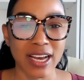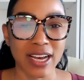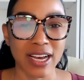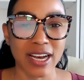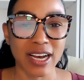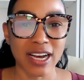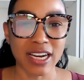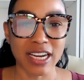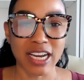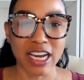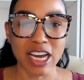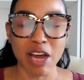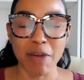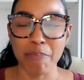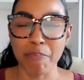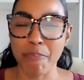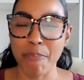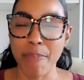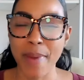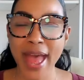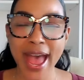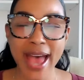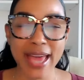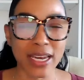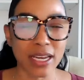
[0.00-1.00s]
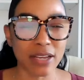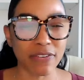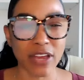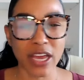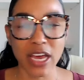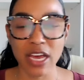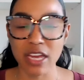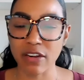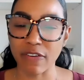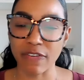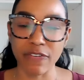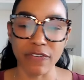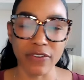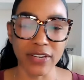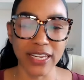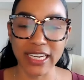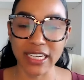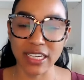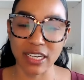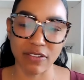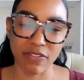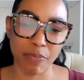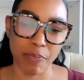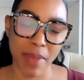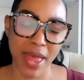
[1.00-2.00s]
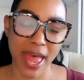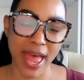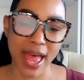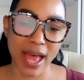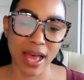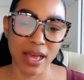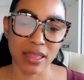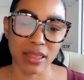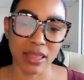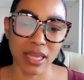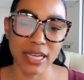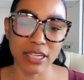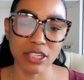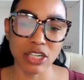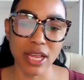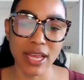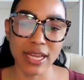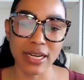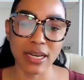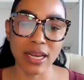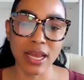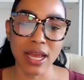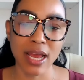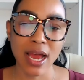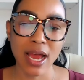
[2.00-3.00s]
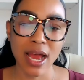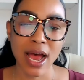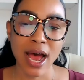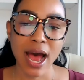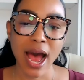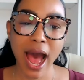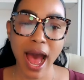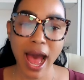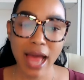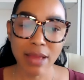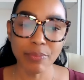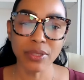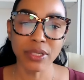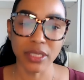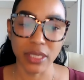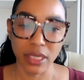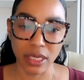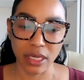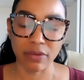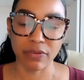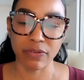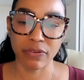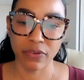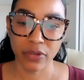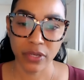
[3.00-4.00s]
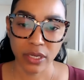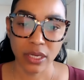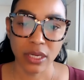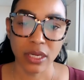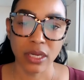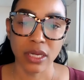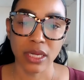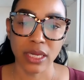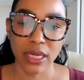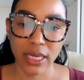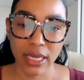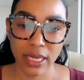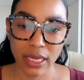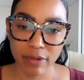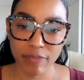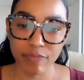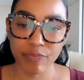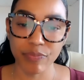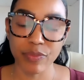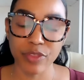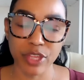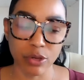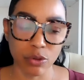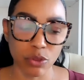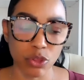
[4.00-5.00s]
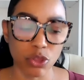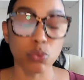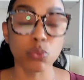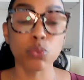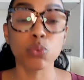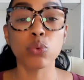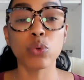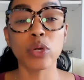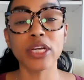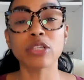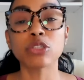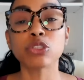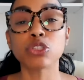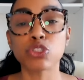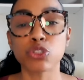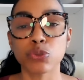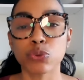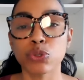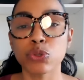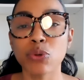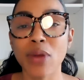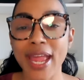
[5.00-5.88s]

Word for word: a combative, conflictive path. And and I believe the the real true